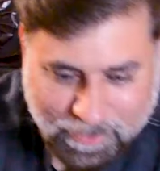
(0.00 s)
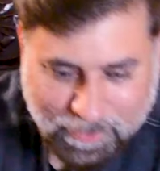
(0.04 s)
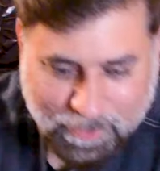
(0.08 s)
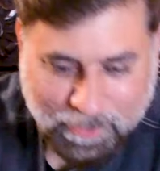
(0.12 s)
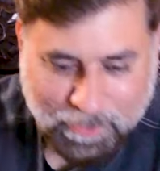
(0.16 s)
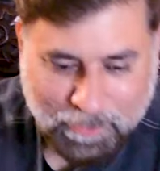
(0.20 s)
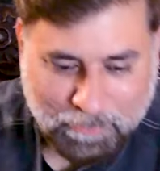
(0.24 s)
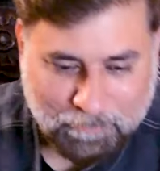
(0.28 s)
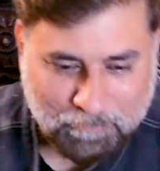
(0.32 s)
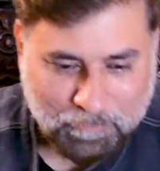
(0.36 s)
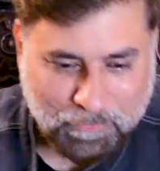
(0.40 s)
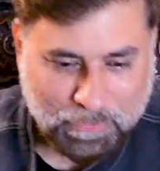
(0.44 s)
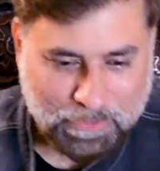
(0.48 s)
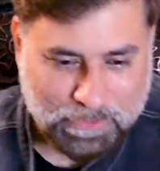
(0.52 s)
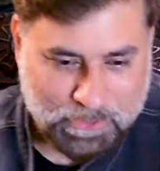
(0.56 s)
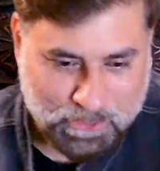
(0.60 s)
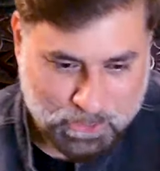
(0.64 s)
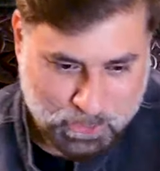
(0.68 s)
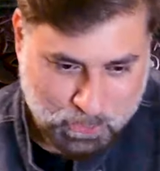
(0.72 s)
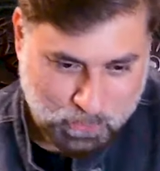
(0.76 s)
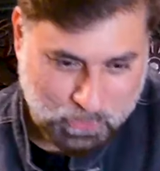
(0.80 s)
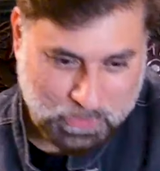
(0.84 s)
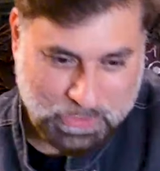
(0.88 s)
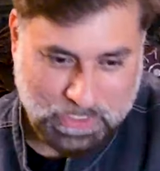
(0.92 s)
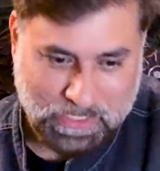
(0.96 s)

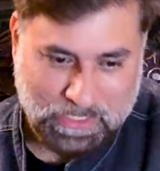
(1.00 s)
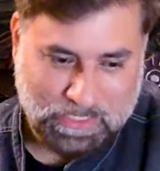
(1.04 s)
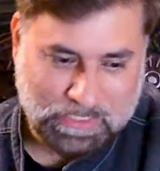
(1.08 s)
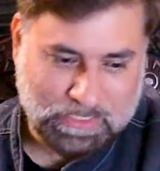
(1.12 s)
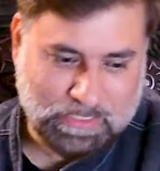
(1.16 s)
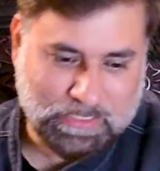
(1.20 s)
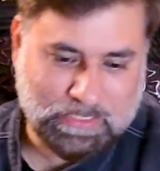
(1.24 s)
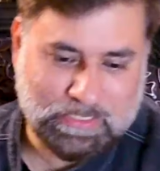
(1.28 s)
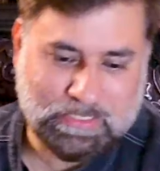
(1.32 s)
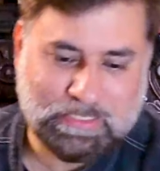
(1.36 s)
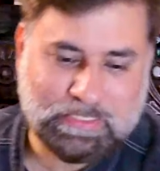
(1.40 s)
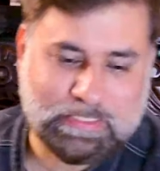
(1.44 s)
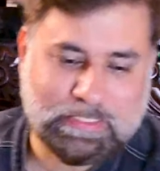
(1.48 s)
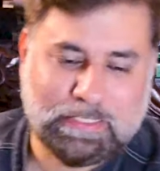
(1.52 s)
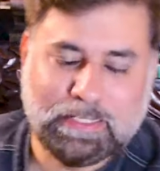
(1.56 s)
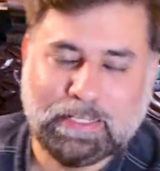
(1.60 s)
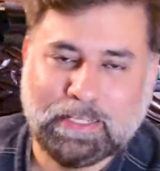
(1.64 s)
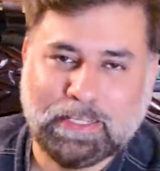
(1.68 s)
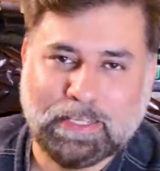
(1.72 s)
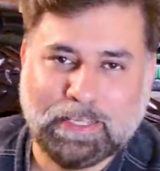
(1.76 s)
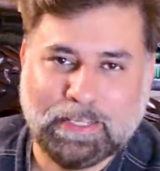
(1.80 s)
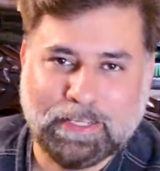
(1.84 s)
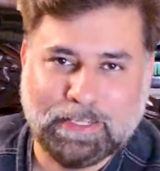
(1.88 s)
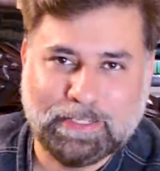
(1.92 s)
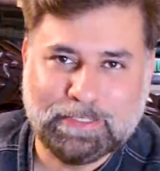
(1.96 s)
So this
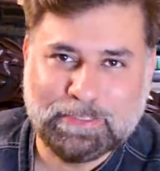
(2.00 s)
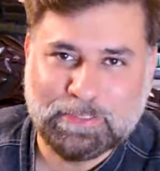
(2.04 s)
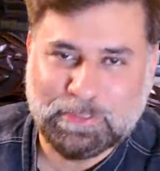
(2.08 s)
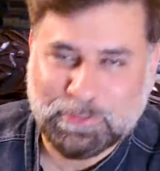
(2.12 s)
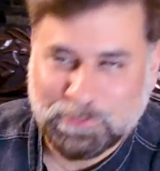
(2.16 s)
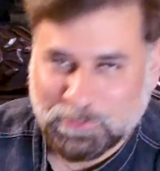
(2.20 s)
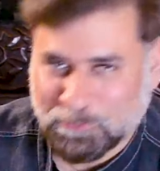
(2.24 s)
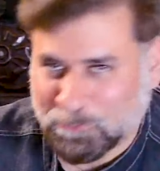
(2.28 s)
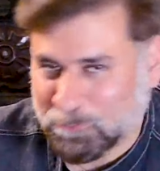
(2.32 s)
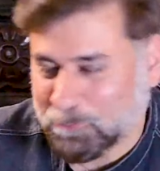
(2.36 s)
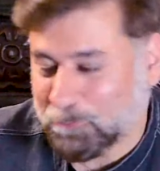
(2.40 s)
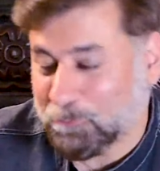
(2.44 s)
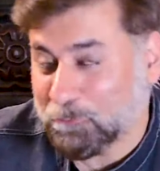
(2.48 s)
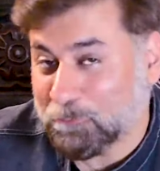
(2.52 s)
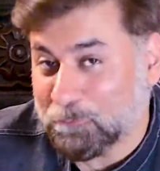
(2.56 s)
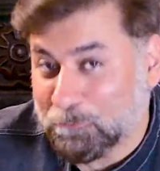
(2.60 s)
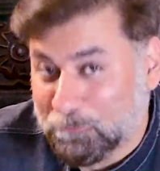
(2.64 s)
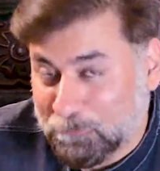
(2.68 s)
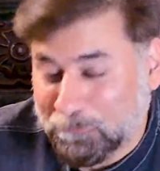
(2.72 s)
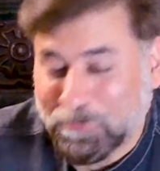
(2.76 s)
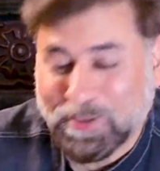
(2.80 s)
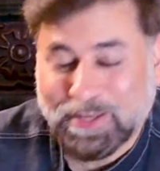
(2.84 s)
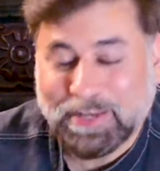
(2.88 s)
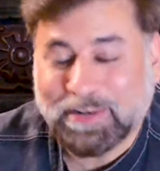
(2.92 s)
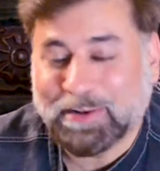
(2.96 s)
is
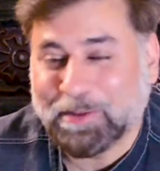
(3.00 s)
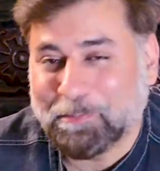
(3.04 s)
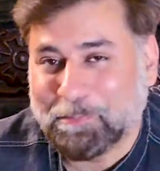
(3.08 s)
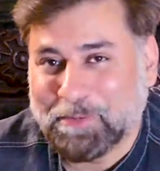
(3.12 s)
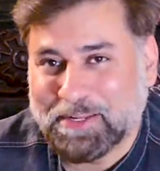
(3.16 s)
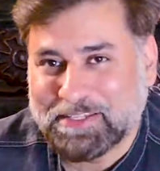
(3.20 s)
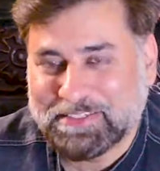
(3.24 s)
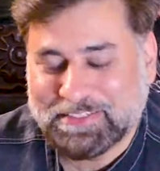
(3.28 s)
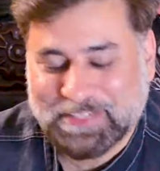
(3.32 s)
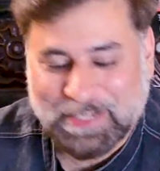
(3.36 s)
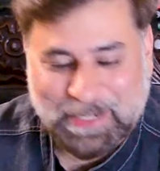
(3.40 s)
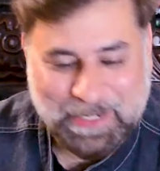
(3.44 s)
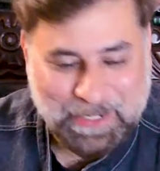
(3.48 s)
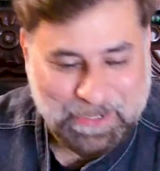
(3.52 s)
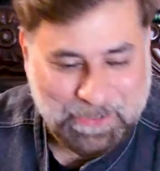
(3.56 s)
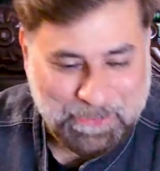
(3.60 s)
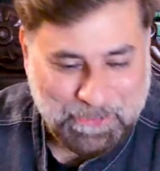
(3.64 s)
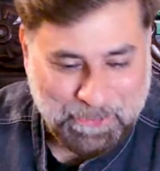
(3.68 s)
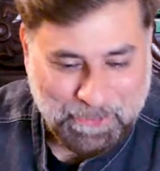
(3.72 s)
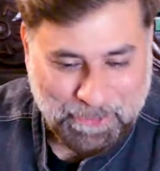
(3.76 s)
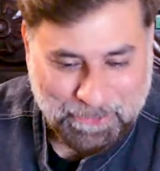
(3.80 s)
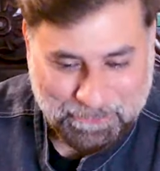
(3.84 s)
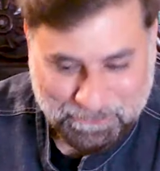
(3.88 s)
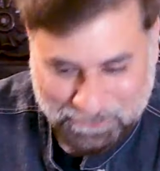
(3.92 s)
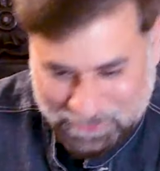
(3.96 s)
very reminiscent
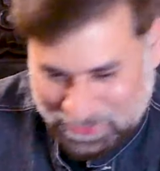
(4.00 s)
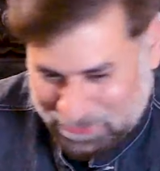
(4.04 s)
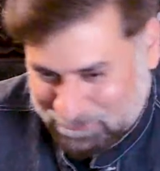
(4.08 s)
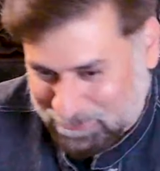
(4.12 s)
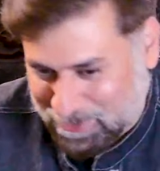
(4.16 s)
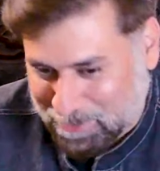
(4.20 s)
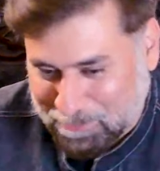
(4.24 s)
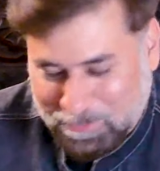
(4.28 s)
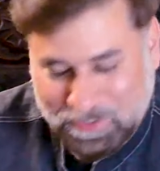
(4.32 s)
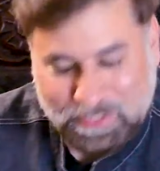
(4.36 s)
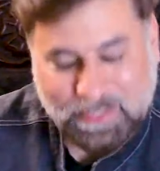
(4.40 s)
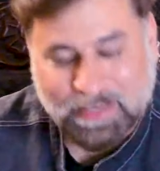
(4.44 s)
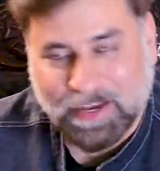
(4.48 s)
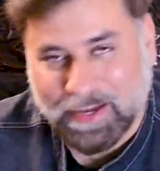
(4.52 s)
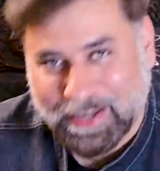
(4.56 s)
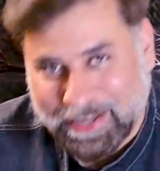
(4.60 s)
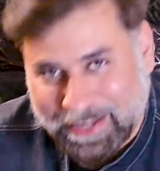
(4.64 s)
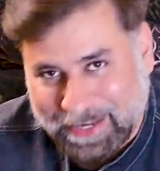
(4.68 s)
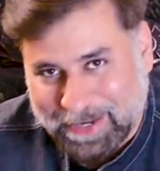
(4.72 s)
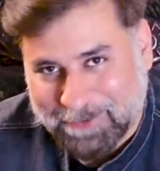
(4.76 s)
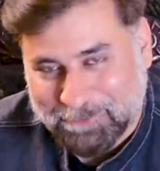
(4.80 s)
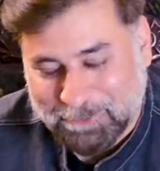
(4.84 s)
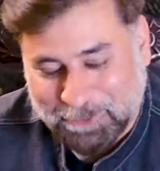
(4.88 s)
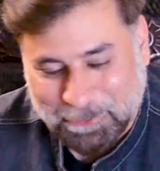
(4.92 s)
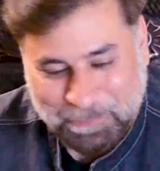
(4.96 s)
of Eva B. I
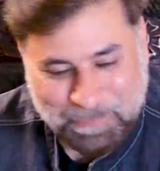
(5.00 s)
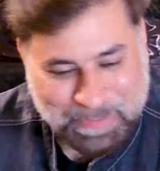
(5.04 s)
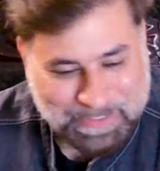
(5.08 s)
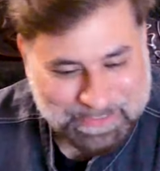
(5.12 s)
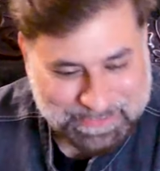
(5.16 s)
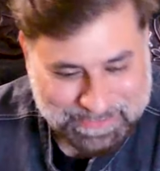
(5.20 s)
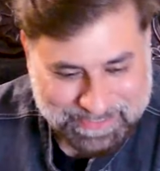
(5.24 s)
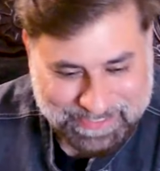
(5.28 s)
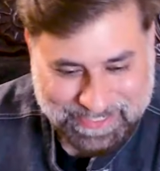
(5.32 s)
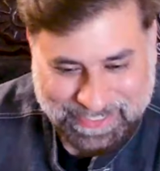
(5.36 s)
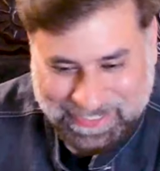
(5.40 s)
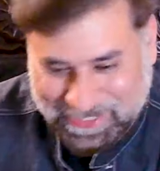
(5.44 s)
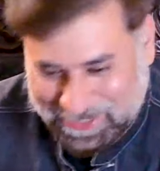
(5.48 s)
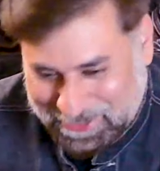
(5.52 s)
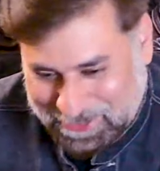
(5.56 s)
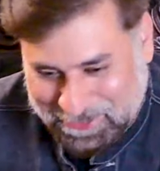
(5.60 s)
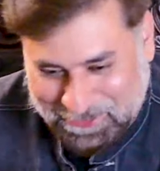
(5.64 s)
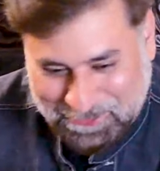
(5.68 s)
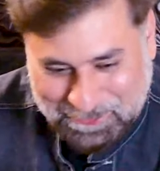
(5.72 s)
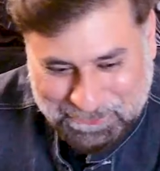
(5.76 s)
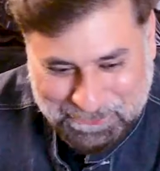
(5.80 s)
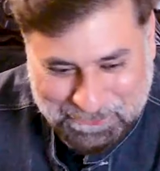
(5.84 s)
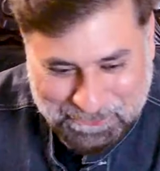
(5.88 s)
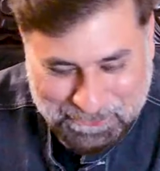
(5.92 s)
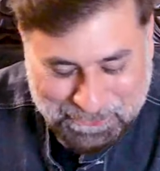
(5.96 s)
have to mention it, you
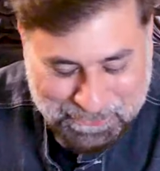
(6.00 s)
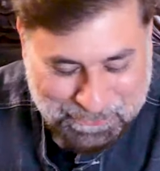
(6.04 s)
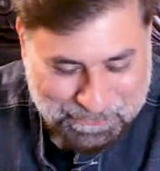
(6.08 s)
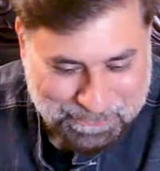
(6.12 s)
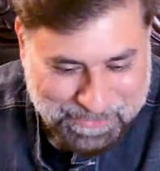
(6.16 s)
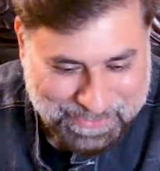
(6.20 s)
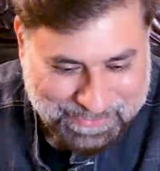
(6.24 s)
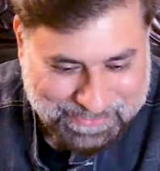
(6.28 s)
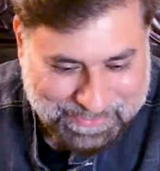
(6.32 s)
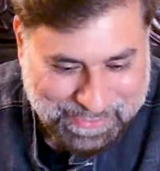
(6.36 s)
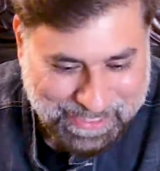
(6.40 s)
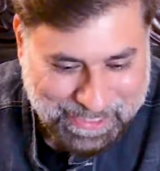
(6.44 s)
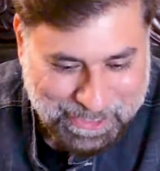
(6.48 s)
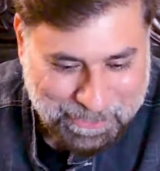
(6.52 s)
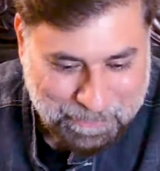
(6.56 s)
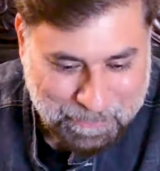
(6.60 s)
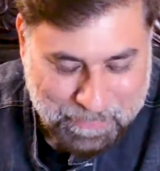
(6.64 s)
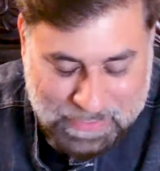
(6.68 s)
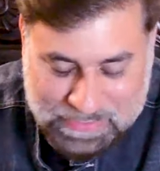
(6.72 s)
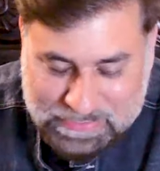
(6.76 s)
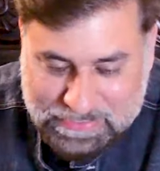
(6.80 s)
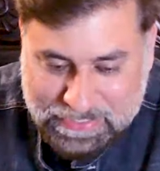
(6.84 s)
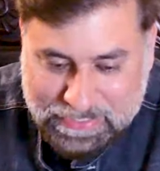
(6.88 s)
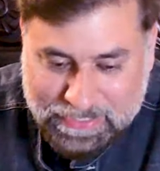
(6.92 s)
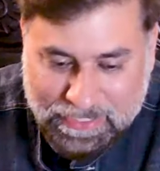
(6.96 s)
know, one can't
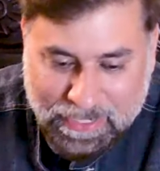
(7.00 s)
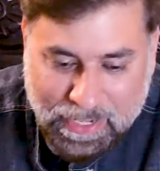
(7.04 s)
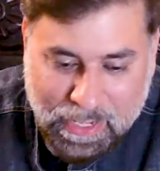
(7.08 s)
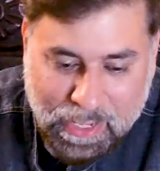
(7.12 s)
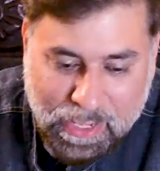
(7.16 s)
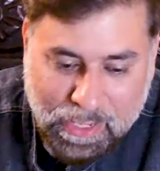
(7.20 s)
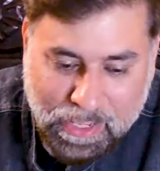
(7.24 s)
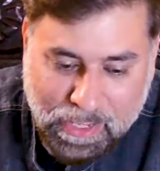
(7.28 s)
miss it.